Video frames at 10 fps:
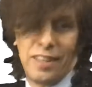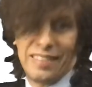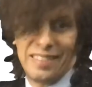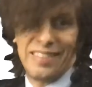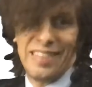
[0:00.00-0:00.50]

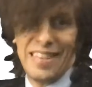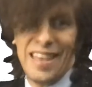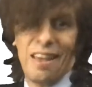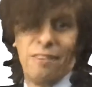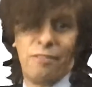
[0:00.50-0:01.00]
That's the
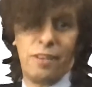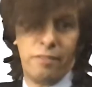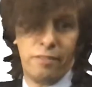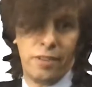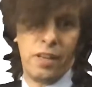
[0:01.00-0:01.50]
CDF
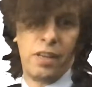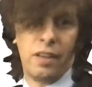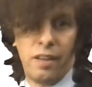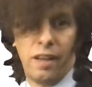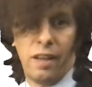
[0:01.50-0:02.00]
of
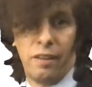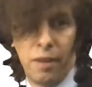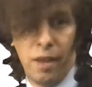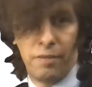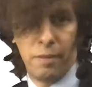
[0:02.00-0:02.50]

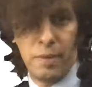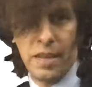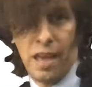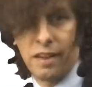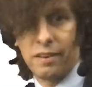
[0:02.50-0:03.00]
the b
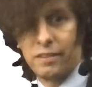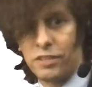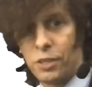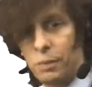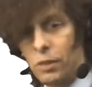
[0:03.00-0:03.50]
hat
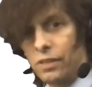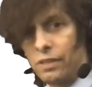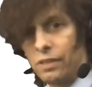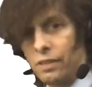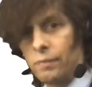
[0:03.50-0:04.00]

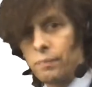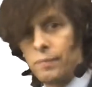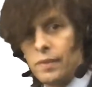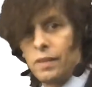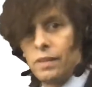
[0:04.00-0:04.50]
distribution.
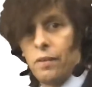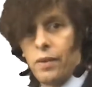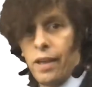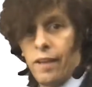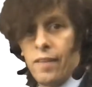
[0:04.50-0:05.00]

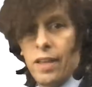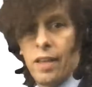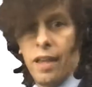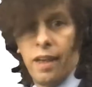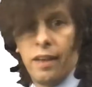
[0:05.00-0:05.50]
Okay,
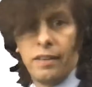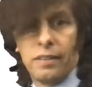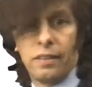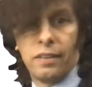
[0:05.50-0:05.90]
and